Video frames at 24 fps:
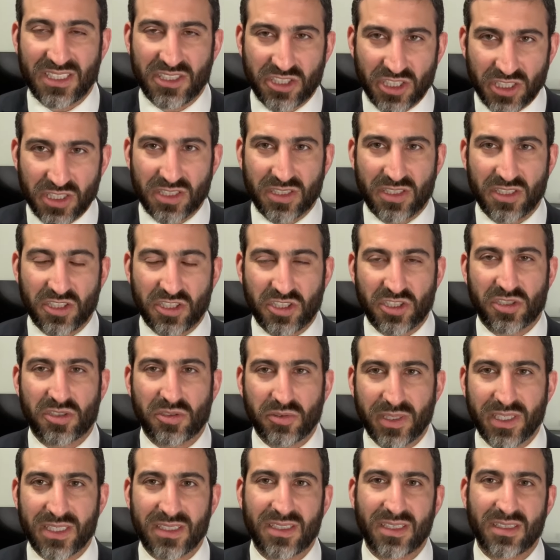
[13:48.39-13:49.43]
just the
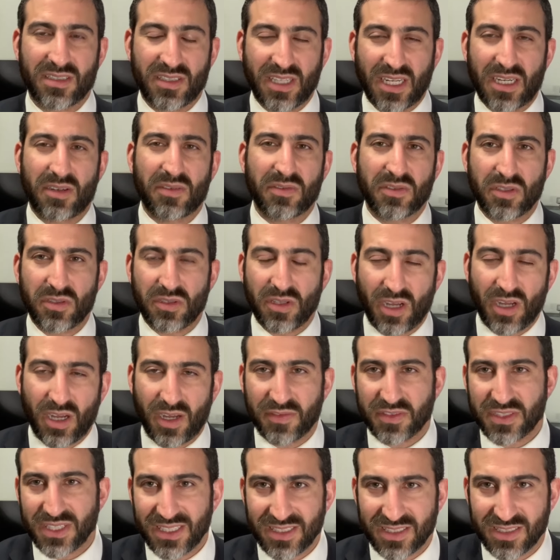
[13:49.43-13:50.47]
strict letter of the law of
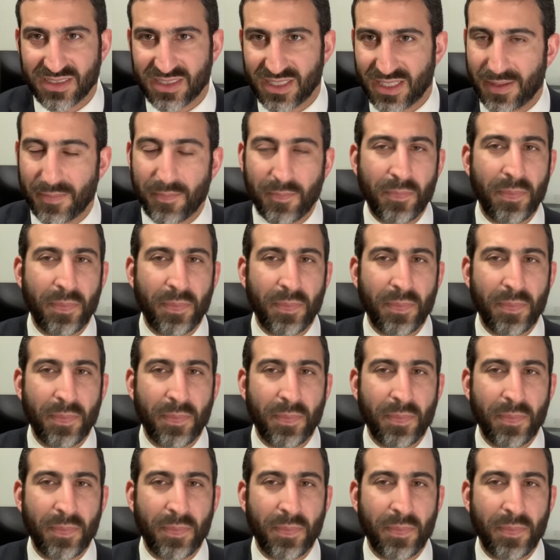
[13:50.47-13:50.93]
sentencing,